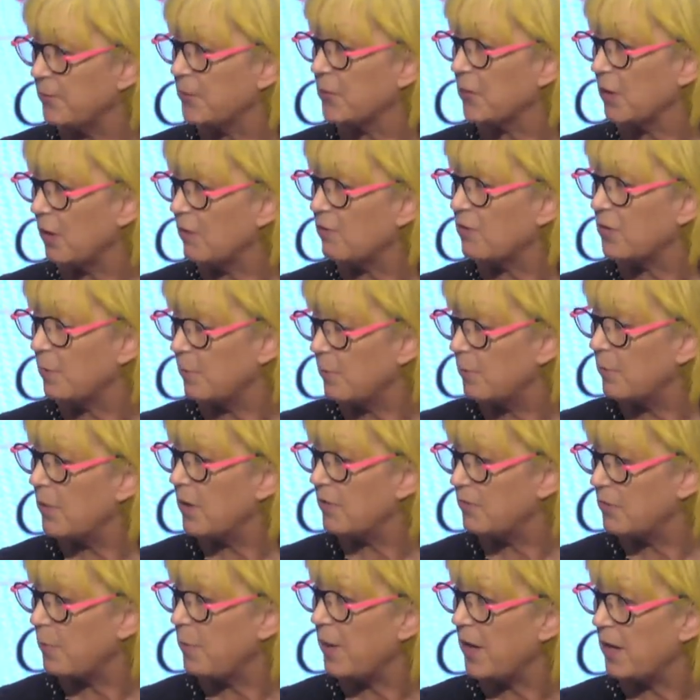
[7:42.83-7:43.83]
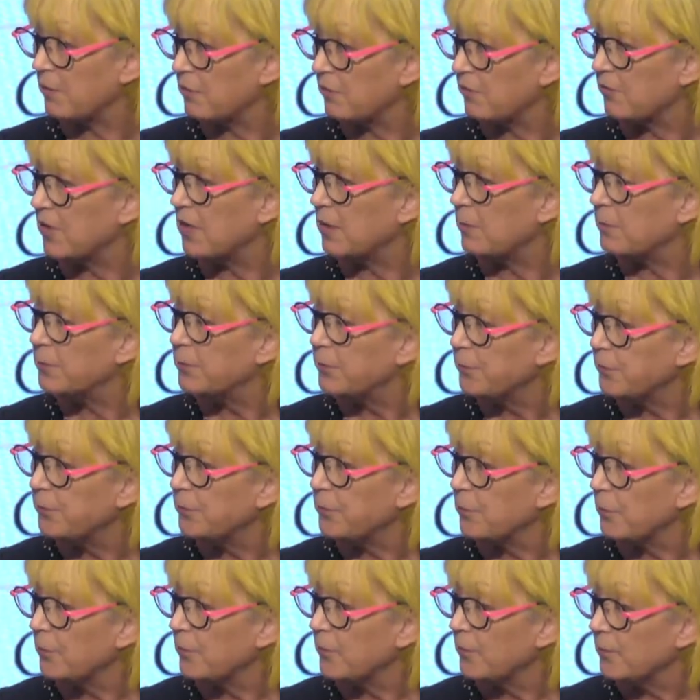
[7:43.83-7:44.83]
And it's so. Um,
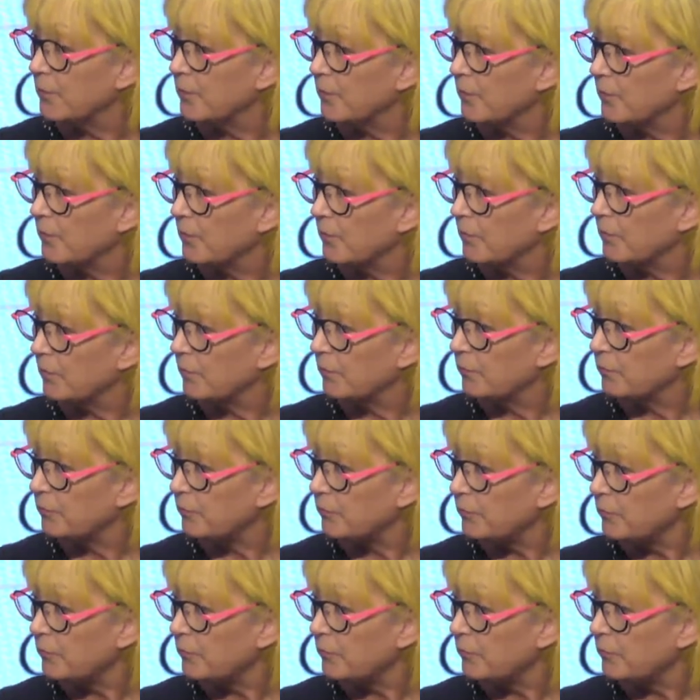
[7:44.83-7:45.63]
I mean.